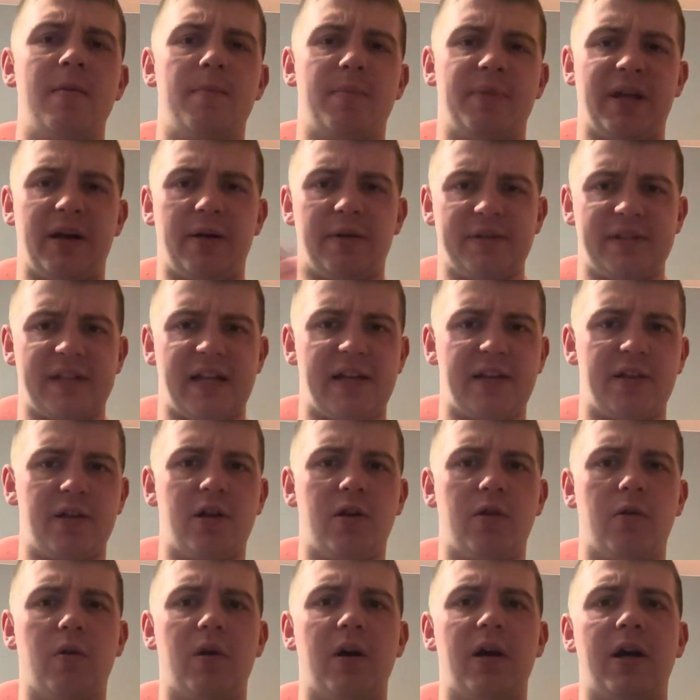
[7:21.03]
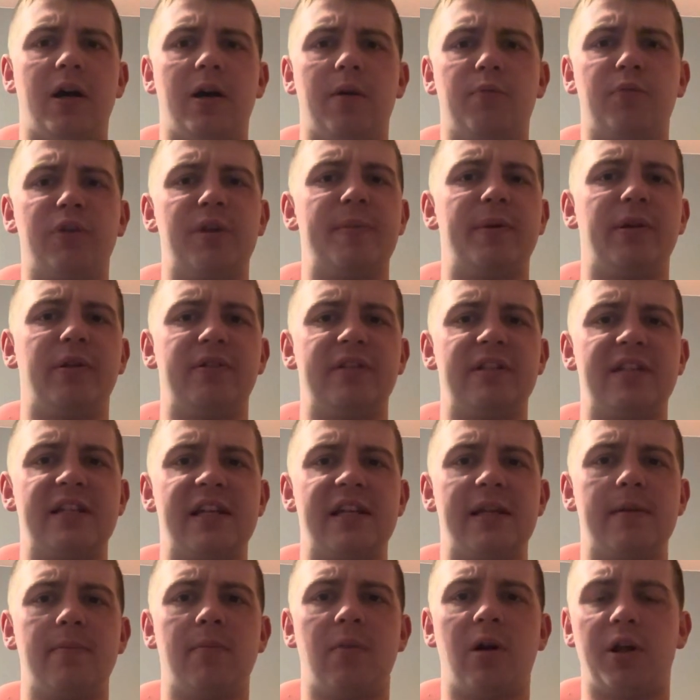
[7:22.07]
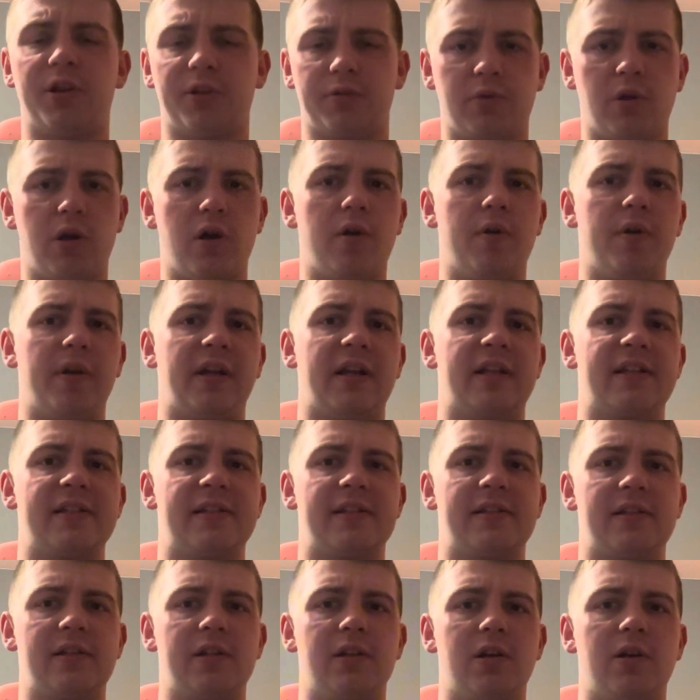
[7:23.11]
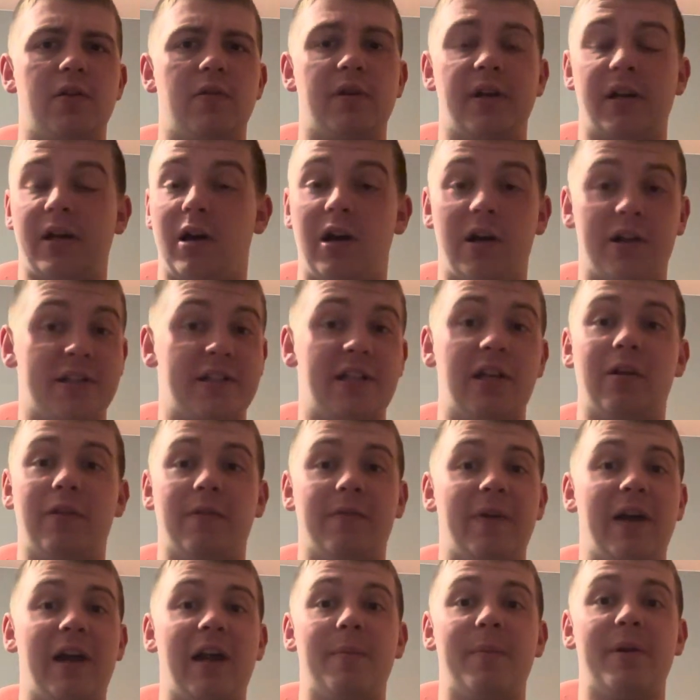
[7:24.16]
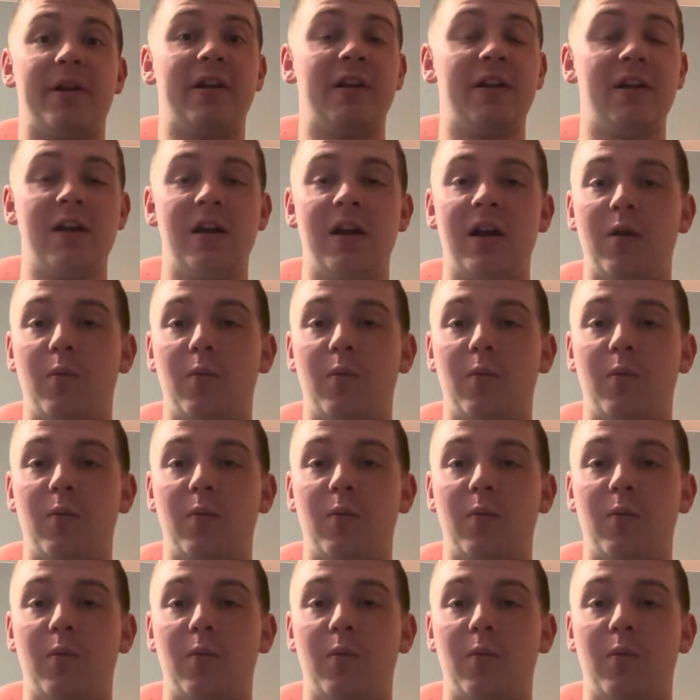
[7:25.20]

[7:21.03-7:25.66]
But that was that, rebuild team on the road against, in a hostile environment